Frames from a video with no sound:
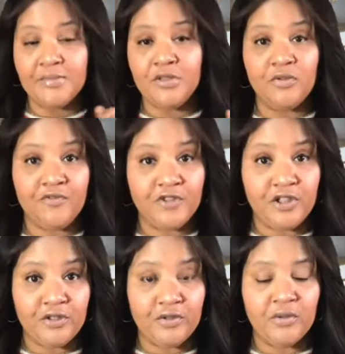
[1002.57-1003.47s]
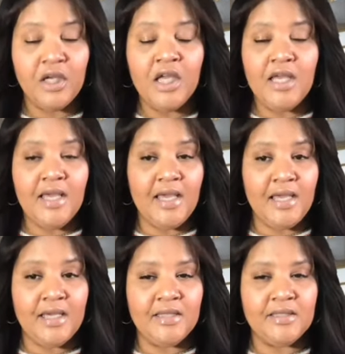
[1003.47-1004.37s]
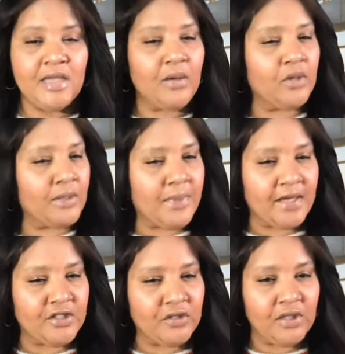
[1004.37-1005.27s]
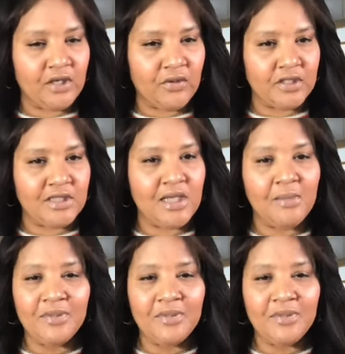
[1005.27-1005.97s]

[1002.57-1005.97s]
I'm going to do it for you, and I will get back to you later on today.